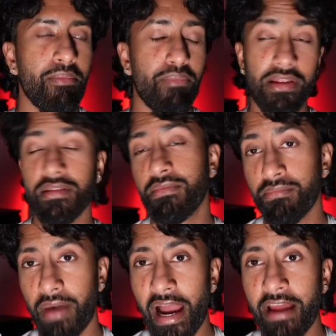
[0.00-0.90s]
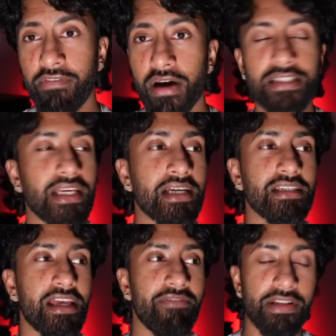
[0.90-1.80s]
But my advice is,
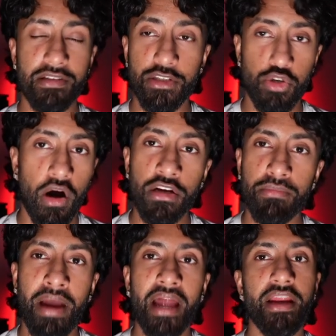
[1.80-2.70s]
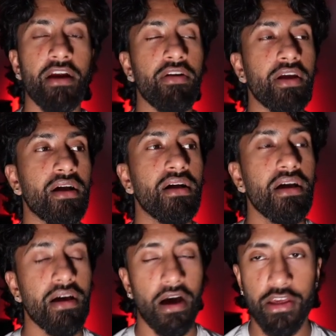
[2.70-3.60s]
if it's a strong demand area,
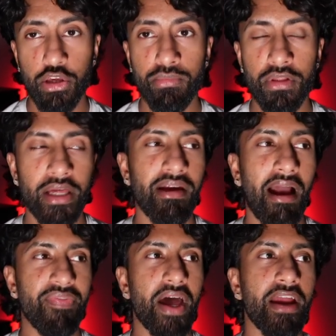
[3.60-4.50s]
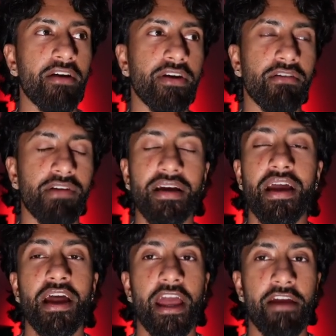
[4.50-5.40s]
accumulate at that area, right?
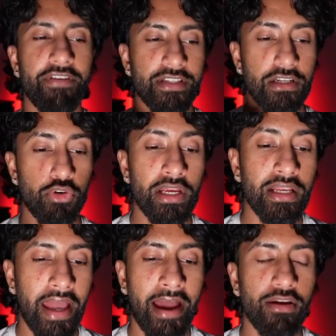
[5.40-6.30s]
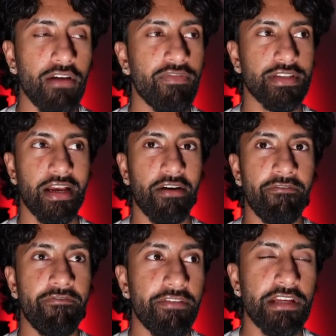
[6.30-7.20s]
If it's a green candle, if it's like a
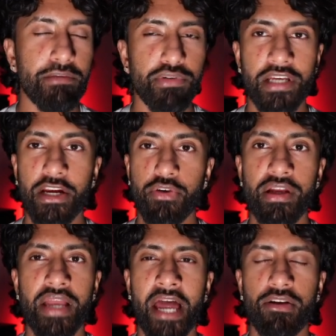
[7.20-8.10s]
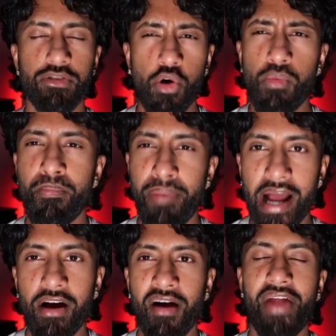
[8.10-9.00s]
50% green candle, don't
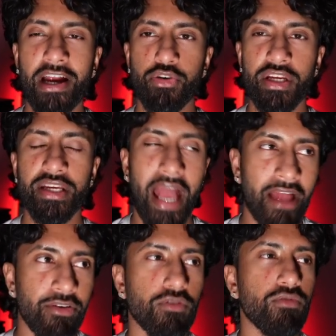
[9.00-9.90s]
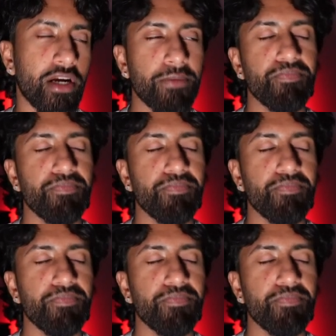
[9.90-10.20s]
buy on that green candle, right?